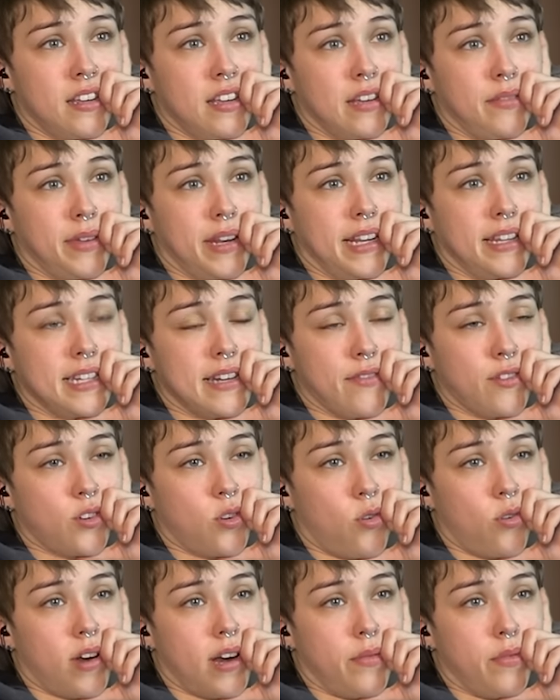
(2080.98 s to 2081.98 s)
I mean, he's never
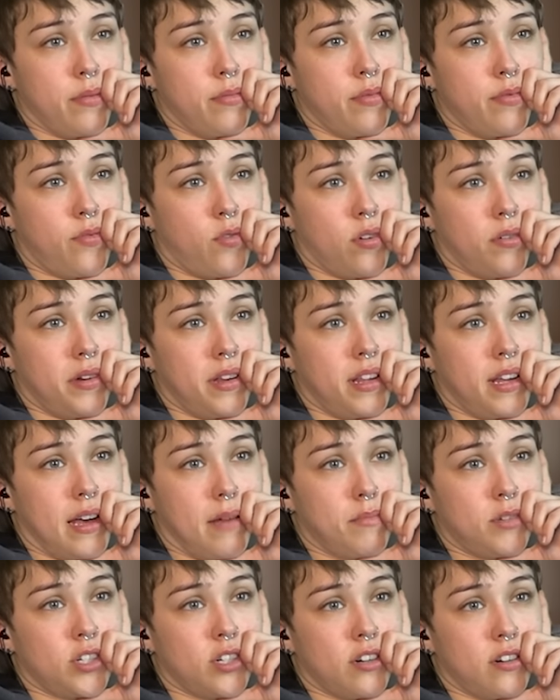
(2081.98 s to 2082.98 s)
told anyone before, really.
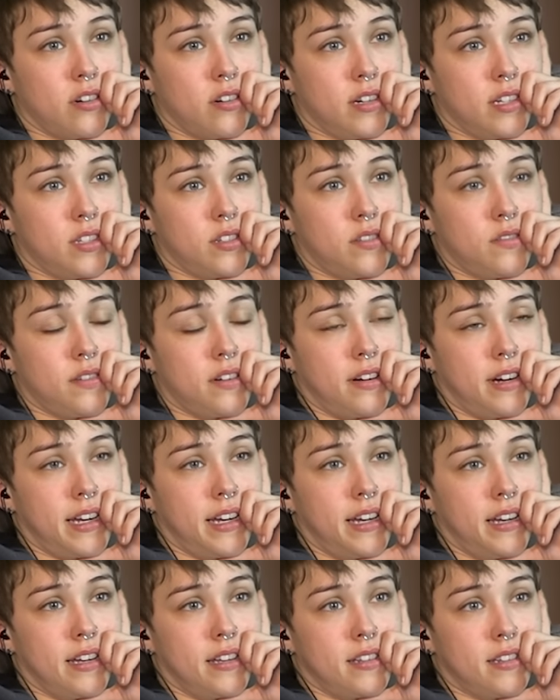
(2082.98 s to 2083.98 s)
I'm sure it's
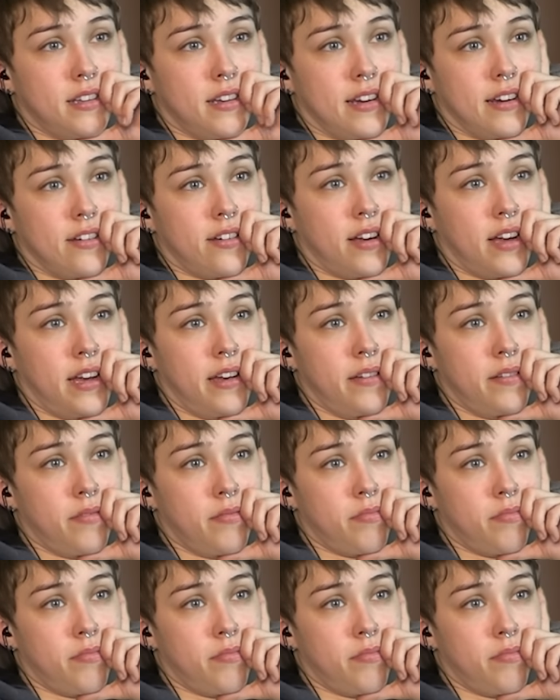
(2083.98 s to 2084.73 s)
very scary.